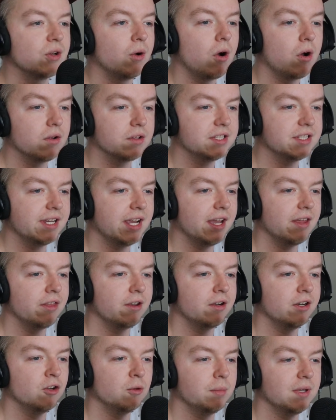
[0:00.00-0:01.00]
So
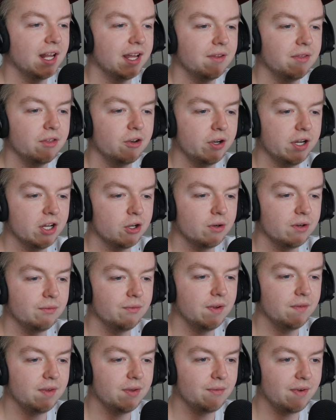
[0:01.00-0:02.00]
altogether, it'll be like
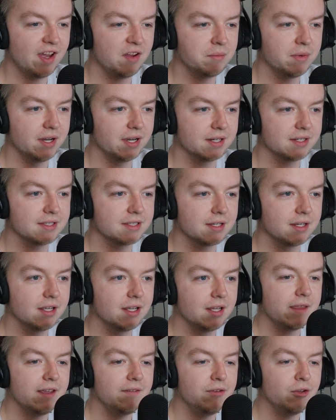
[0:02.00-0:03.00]
355 bucks.
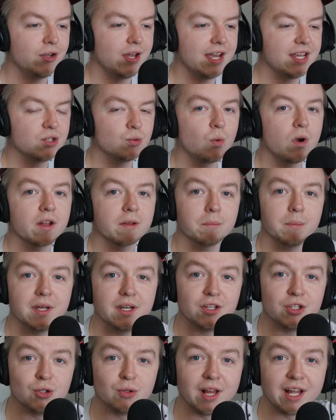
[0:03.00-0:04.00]
If you guys want
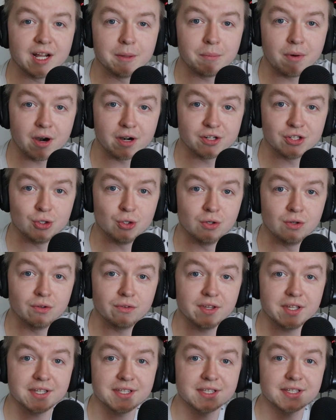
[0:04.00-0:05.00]
me to do like a part two
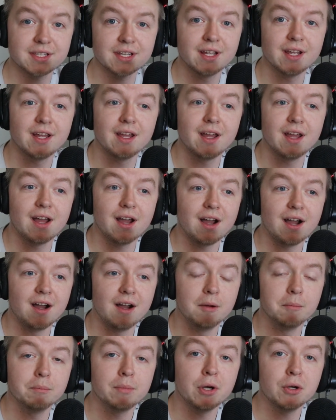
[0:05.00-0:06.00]
of this,
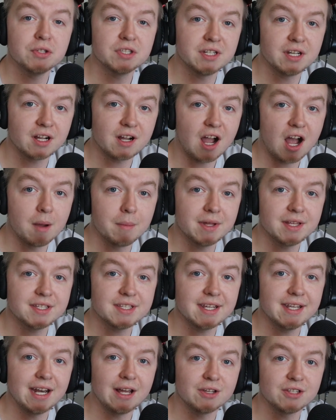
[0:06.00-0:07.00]
um, post in the
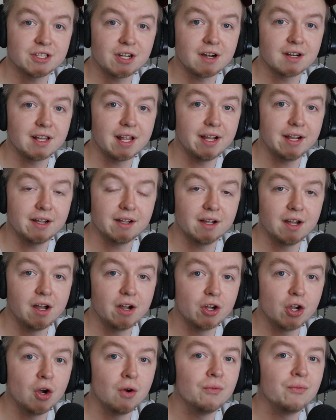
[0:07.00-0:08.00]
comments and I'll start like
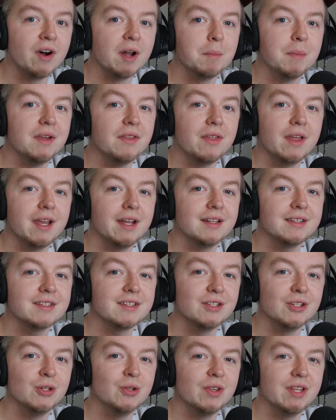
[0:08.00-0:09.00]
a GoFundMe thing
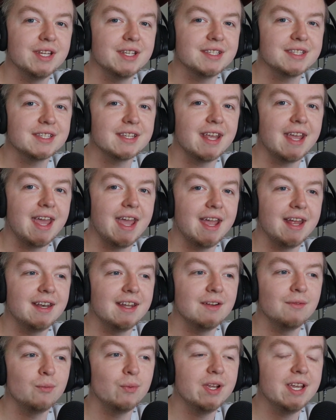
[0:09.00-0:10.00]
to do this.
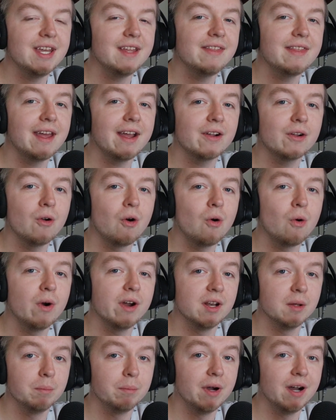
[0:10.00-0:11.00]
And if we hit that
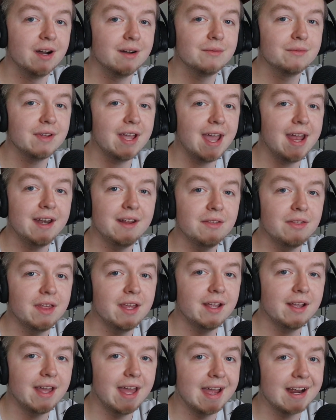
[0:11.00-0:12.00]
goal and above,
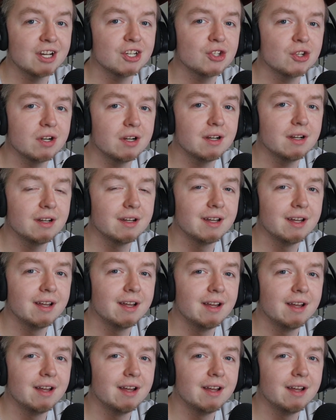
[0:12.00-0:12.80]
anything extra,